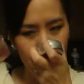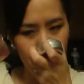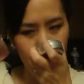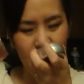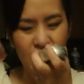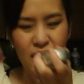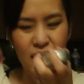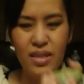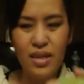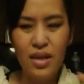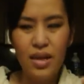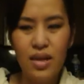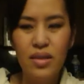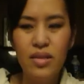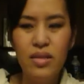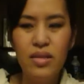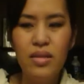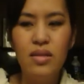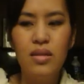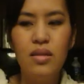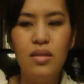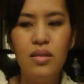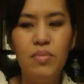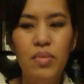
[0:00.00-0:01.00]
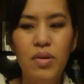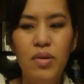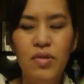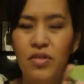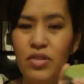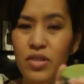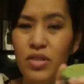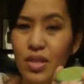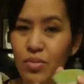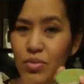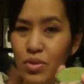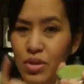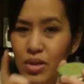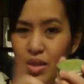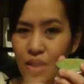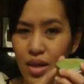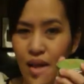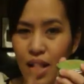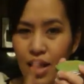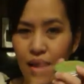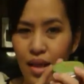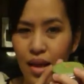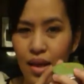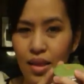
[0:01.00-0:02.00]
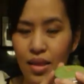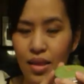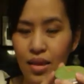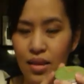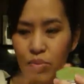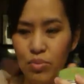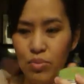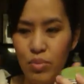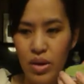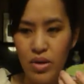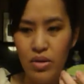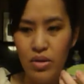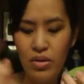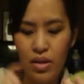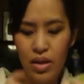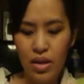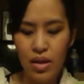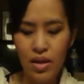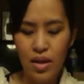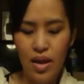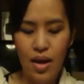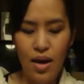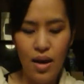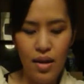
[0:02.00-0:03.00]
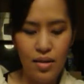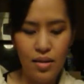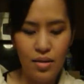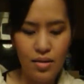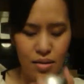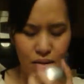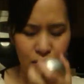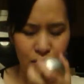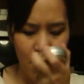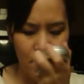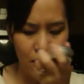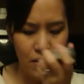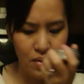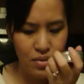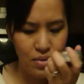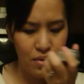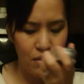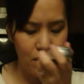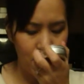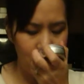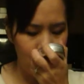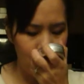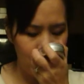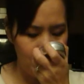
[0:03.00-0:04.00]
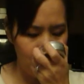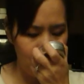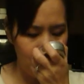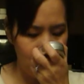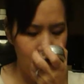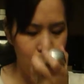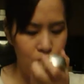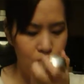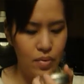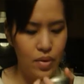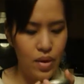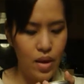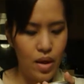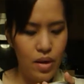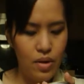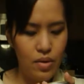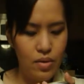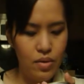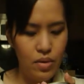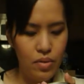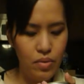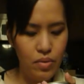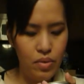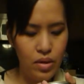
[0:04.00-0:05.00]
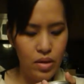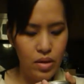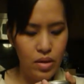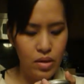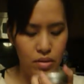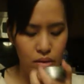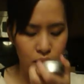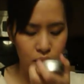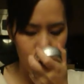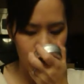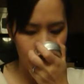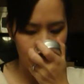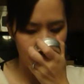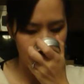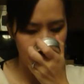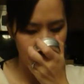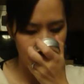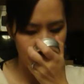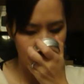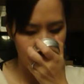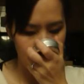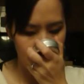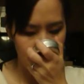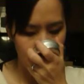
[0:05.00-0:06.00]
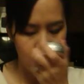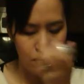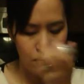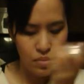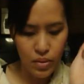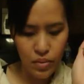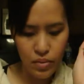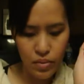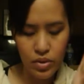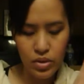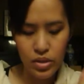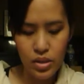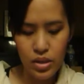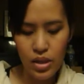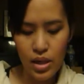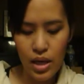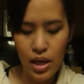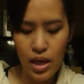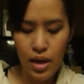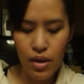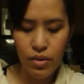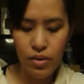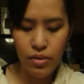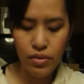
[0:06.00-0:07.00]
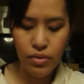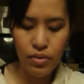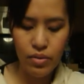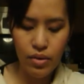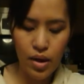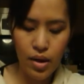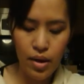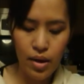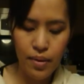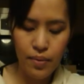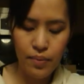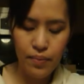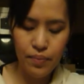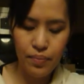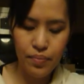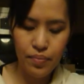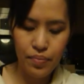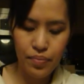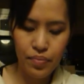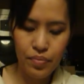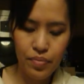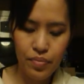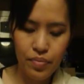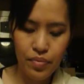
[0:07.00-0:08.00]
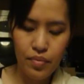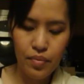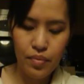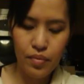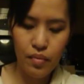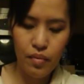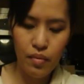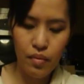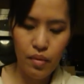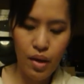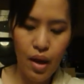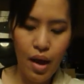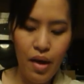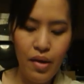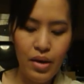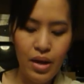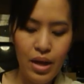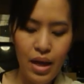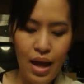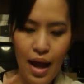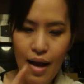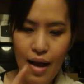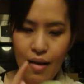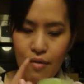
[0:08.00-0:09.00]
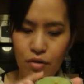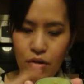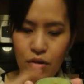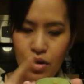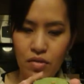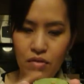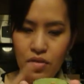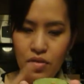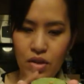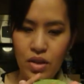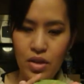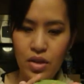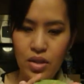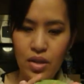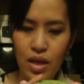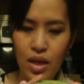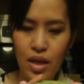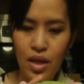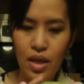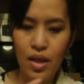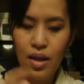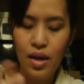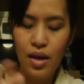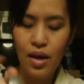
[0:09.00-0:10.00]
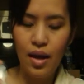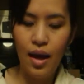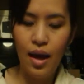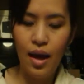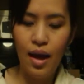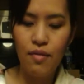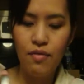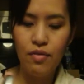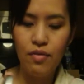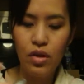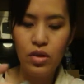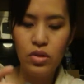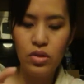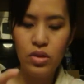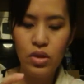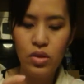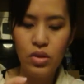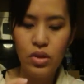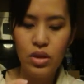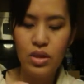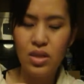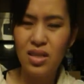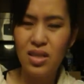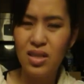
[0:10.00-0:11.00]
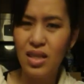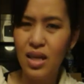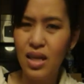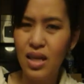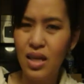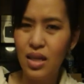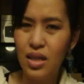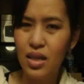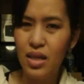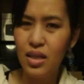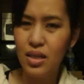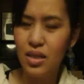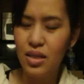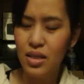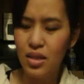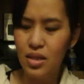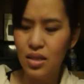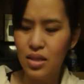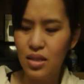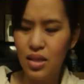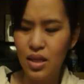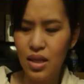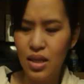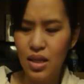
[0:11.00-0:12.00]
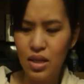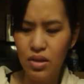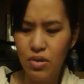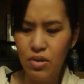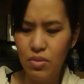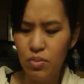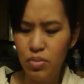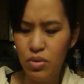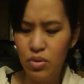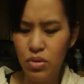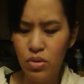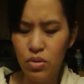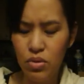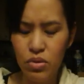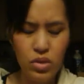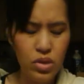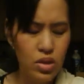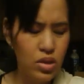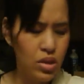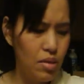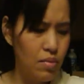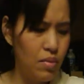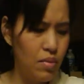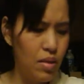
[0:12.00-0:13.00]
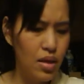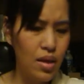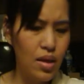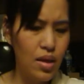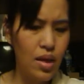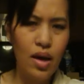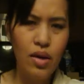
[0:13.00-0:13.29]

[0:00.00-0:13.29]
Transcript: It does. But for some reason, I like this better than that. So I don't know. I don't know what the deal is. But we'll see how... Um, I already have one of this. And then I have also the Sneak... Sneak blue or something like that.